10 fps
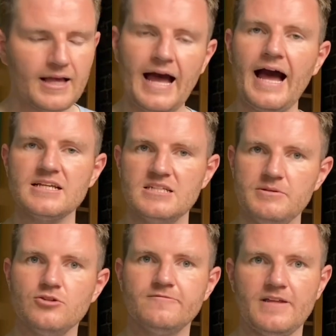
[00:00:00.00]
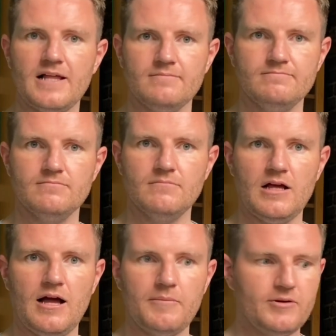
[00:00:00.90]
It has to be good for that
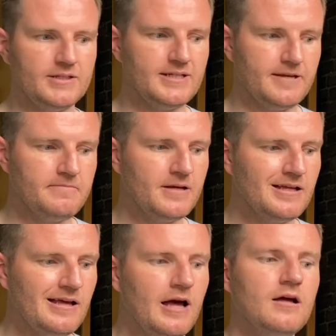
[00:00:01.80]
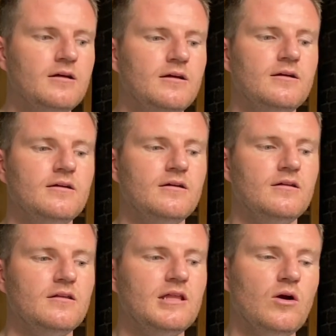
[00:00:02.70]
amount of time.
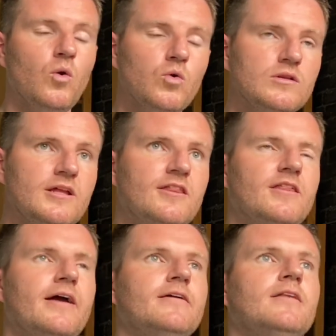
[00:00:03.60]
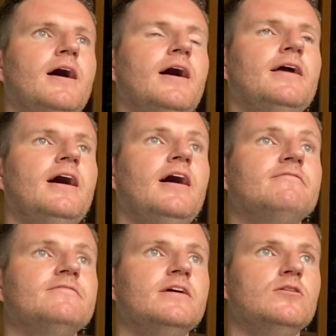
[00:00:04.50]
The only thing that I
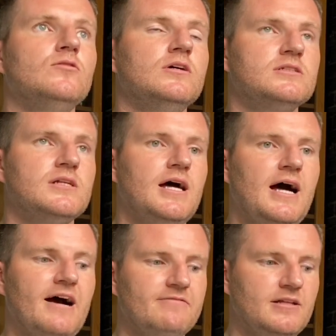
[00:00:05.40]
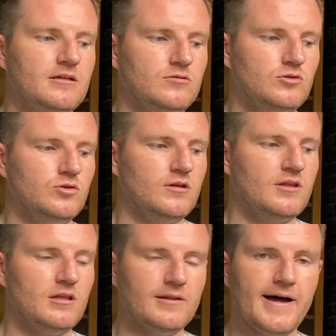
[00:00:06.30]
have now is having a little look
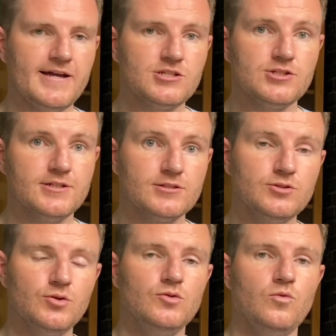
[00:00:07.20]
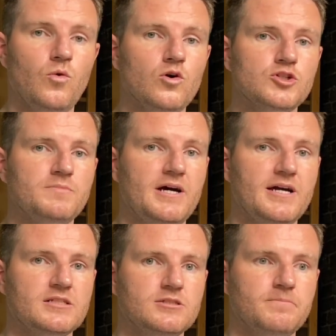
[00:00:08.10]
that last year 2 of the
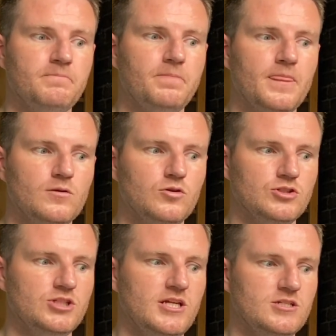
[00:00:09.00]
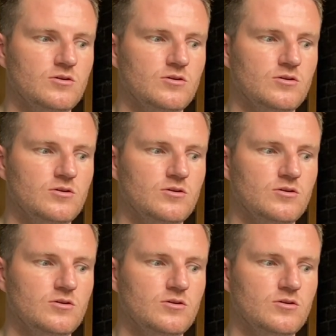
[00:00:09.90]
washbacks got changed.